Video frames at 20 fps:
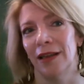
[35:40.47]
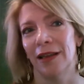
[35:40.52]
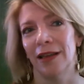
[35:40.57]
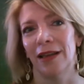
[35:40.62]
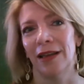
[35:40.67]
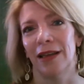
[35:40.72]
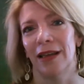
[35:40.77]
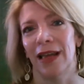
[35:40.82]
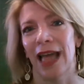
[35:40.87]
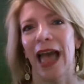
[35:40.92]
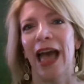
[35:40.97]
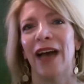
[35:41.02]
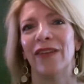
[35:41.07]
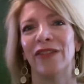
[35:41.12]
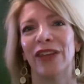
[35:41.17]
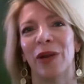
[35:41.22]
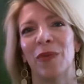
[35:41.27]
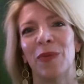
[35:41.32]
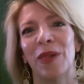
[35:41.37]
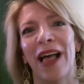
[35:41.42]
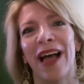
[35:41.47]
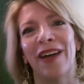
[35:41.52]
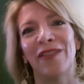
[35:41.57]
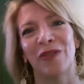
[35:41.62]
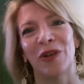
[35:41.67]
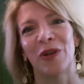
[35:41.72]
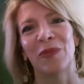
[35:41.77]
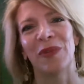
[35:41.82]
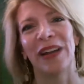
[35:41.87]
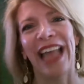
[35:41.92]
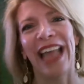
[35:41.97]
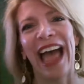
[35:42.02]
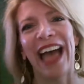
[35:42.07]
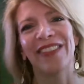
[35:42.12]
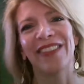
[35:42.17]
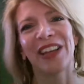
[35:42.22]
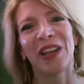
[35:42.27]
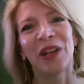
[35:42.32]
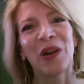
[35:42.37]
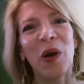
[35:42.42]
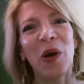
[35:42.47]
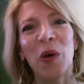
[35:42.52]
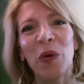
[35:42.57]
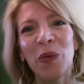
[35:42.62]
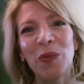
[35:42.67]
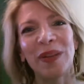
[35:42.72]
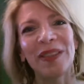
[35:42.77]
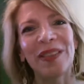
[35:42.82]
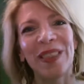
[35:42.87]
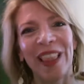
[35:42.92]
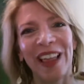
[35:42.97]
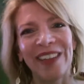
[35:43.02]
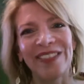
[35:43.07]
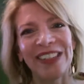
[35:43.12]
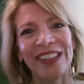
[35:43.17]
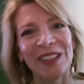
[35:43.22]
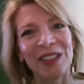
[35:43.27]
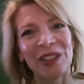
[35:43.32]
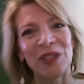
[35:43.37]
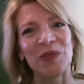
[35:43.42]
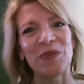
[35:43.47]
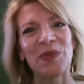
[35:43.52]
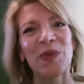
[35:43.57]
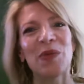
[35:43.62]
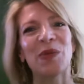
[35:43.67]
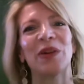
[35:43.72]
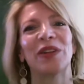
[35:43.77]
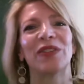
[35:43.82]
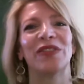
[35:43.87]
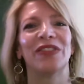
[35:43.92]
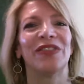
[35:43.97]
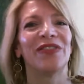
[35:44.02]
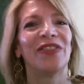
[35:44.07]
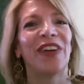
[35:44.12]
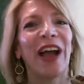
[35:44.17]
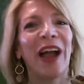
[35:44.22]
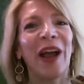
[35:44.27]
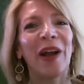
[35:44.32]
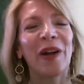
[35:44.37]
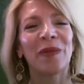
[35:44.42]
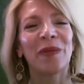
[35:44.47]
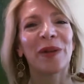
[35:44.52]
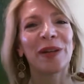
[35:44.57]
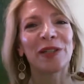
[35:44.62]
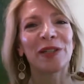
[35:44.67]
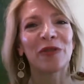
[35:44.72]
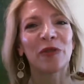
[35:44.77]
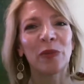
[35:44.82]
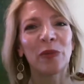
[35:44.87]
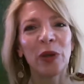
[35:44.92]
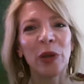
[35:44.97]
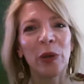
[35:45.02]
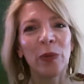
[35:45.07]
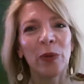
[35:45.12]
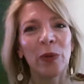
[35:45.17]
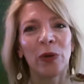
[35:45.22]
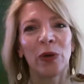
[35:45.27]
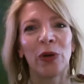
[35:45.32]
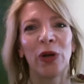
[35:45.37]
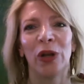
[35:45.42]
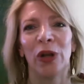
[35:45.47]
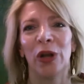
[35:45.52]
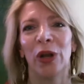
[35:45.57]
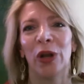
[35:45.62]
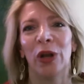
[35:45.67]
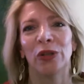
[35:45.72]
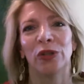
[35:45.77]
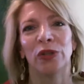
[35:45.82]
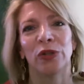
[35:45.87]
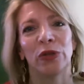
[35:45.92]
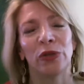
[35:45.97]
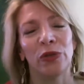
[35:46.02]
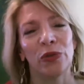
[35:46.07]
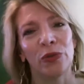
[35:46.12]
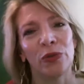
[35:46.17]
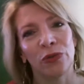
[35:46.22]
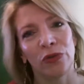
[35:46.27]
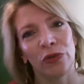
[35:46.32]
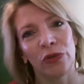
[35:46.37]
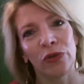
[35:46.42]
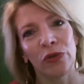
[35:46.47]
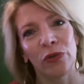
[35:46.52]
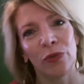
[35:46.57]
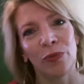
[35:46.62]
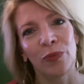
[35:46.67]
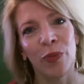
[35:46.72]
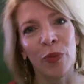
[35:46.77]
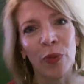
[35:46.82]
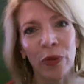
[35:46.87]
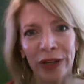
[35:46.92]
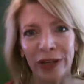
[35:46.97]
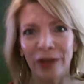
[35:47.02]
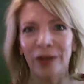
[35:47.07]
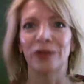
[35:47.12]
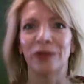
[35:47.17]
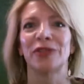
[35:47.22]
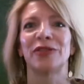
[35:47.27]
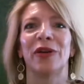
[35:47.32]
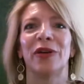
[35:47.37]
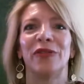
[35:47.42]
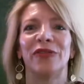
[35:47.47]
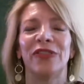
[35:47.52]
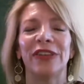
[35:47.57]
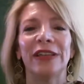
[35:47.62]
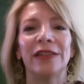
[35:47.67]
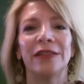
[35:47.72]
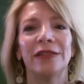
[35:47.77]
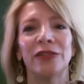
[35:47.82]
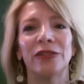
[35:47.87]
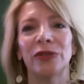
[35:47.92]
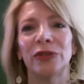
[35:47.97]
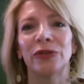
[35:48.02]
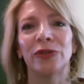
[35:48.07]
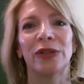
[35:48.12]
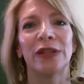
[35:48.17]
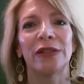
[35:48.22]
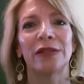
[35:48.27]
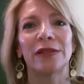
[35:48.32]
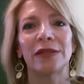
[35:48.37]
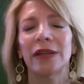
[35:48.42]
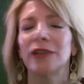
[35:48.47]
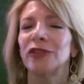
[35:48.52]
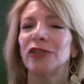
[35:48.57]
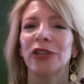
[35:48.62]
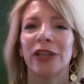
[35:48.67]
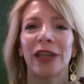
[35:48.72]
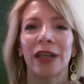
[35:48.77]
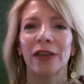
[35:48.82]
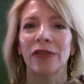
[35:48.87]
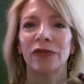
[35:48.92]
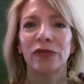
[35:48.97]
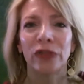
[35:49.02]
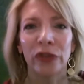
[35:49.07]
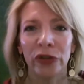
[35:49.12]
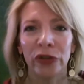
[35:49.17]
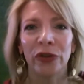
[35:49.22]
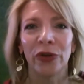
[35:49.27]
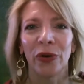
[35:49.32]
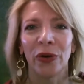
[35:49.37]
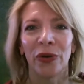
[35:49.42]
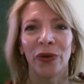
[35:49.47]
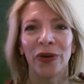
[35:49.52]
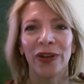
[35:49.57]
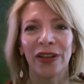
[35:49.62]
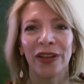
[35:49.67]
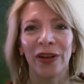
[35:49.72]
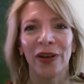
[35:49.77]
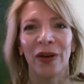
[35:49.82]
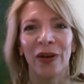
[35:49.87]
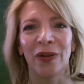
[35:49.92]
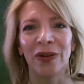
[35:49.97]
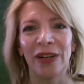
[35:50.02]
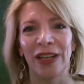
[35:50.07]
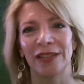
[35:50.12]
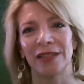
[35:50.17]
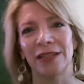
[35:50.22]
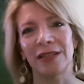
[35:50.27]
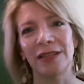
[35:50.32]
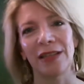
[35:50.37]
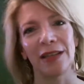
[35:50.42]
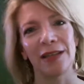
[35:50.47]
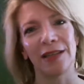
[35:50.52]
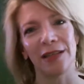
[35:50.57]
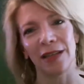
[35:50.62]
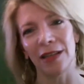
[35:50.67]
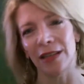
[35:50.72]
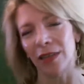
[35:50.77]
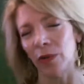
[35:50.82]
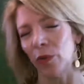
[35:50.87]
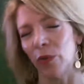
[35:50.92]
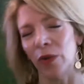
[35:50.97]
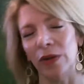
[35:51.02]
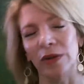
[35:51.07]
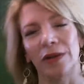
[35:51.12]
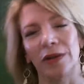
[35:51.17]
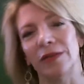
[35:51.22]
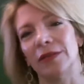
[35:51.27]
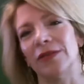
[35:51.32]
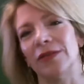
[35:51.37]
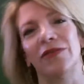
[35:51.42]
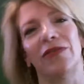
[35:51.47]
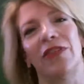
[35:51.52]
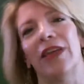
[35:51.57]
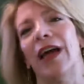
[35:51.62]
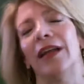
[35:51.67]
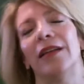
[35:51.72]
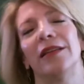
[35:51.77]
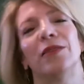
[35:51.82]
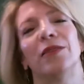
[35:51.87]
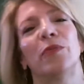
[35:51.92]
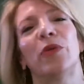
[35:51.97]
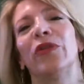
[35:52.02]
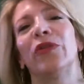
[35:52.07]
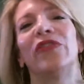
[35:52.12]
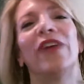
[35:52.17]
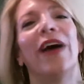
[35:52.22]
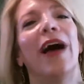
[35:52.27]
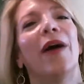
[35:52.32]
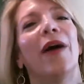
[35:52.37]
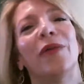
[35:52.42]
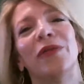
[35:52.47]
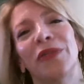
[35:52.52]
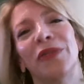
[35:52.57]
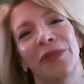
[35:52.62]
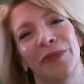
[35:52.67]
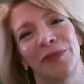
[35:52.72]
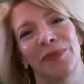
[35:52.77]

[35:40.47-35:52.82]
having a platform and having an open, loving, supportive environment of people to bring yourself into is such a gift too. It's the oneness of that is profound.